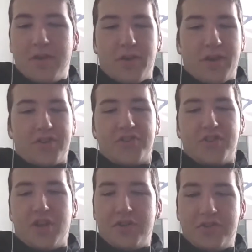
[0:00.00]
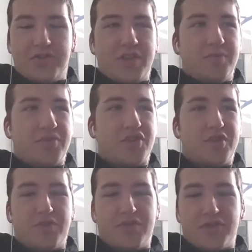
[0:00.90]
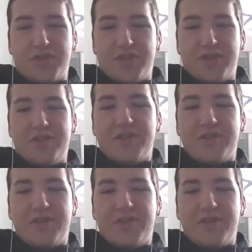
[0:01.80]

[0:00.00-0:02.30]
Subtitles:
Get to see all the new teams this week, which is good.